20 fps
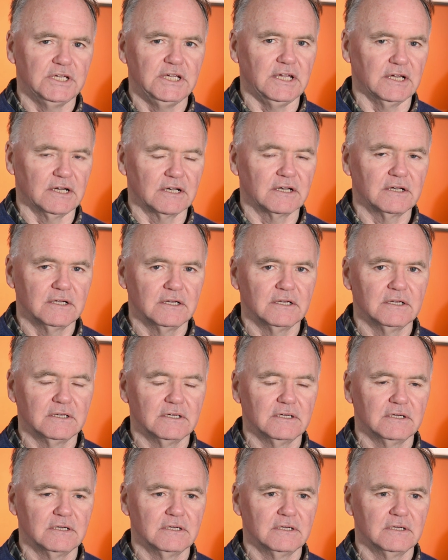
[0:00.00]
here
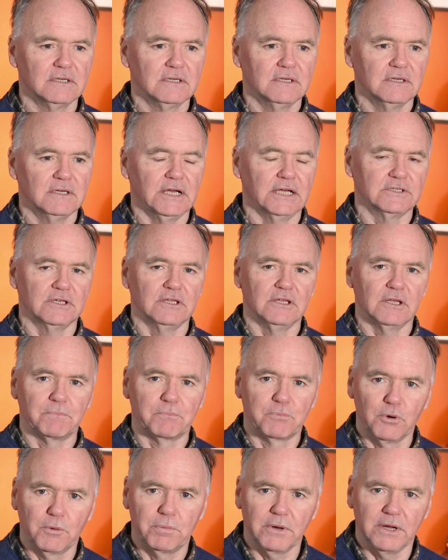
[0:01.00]
is an
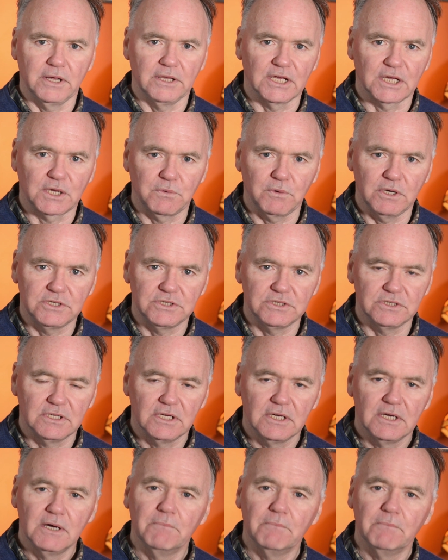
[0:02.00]
appropriate in the question,